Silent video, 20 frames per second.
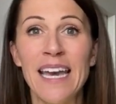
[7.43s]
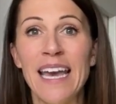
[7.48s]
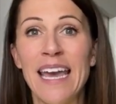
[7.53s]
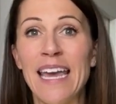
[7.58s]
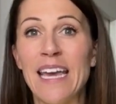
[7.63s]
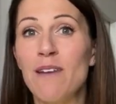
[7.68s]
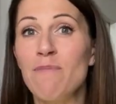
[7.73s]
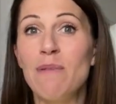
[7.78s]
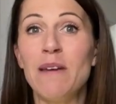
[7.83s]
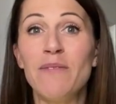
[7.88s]

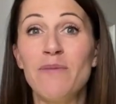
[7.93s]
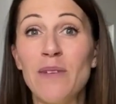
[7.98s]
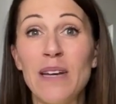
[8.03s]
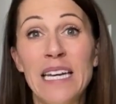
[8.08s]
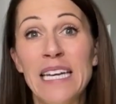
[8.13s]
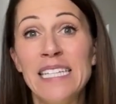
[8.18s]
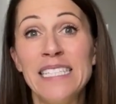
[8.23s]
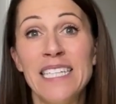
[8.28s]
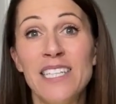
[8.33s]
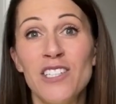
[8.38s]
it can be
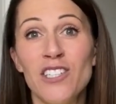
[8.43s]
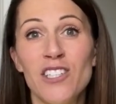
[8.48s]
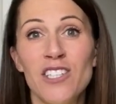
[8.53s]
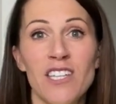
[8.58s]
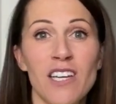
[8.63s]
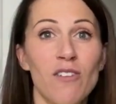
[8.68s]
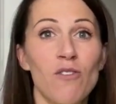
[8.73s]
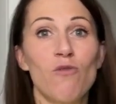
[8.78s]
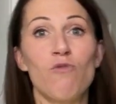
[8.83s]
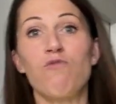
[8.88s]
easy just
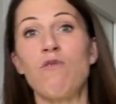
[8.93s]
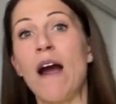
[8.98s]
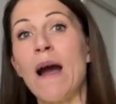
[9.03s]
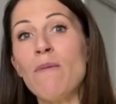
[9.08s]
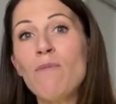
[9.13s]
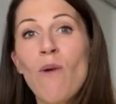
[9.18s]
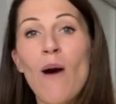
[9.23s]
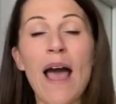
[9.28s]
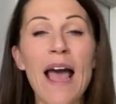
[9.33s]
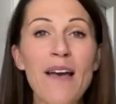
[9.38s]
to
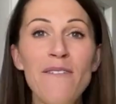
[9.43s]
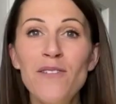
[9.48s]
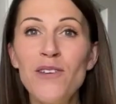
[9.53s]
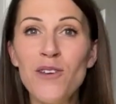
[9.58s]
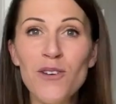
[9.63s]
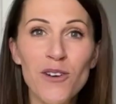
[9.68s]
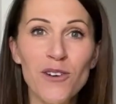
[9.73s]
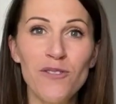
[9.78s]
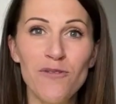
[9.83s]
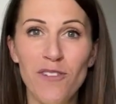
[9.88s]
grab whatever
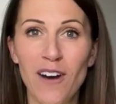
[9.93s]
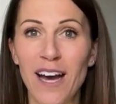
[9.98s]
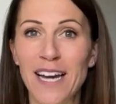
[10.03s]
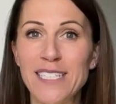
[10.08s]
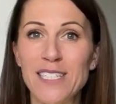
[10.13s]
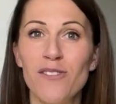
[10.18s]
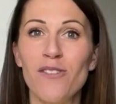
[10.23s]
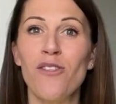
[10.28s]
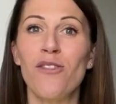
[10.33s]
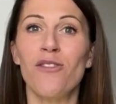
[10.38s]
you can
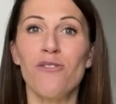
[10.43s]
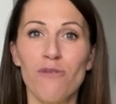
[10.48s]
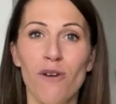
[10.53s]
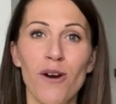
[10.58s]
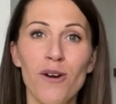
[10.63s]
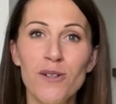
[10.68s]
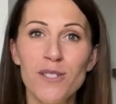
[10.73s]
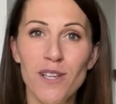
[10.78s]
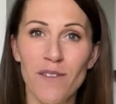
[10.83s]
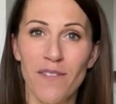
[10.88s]
find and
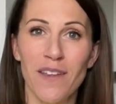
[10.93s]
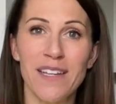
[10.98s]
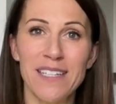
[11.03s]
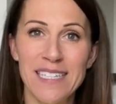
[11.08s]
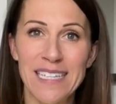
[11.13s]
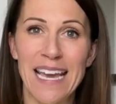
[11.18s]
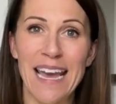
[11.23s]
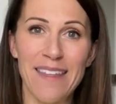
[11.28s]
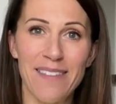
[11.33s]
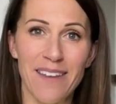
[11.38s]
throw something
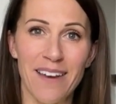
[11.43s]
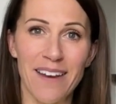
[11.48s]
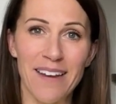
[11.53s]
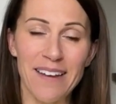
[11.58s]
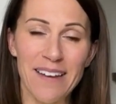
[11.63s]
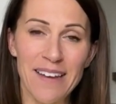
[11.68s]
together.